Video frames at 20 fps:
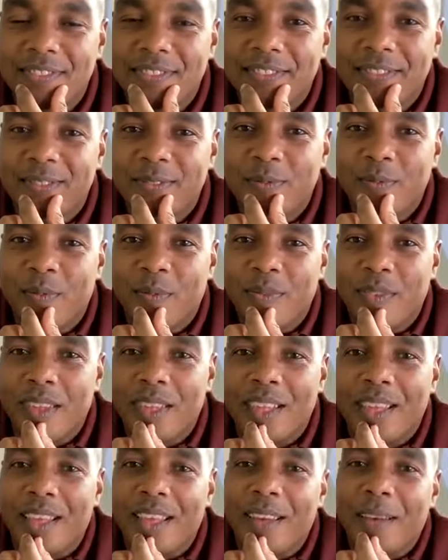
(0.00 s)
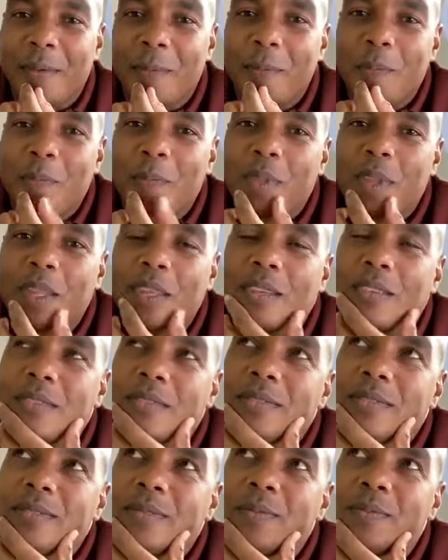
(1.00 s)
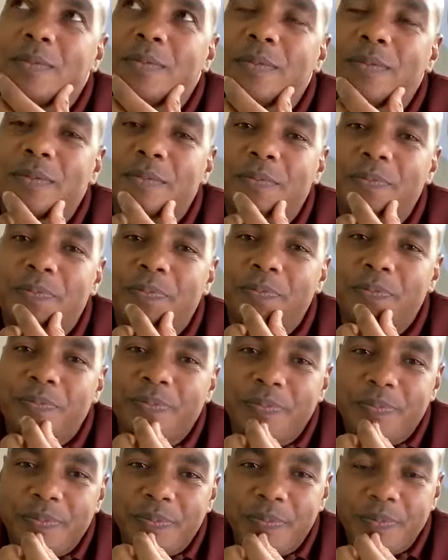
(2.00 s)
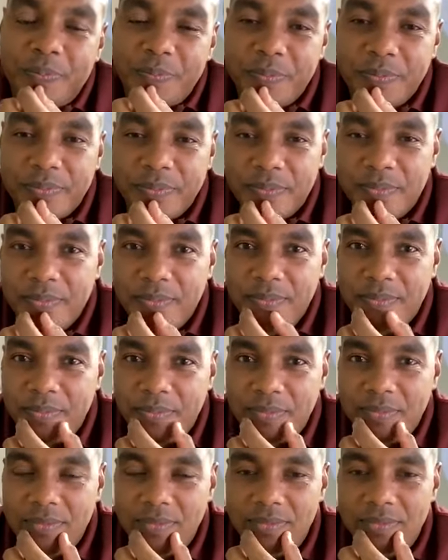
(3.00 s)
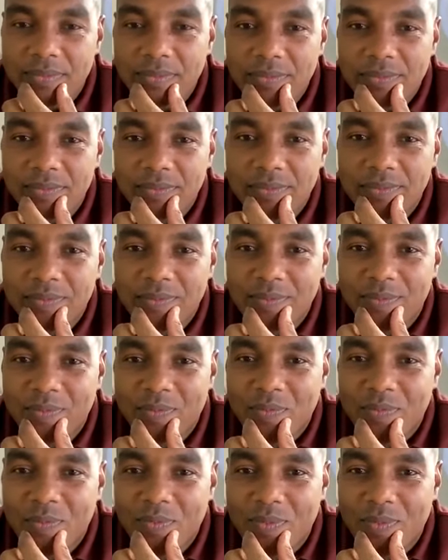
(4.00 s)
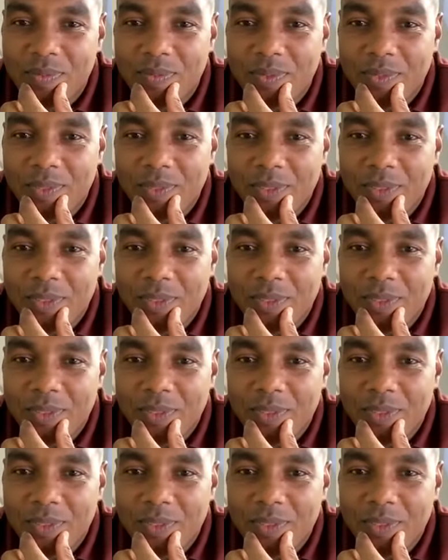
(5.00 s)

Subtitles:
This person isn't speaking.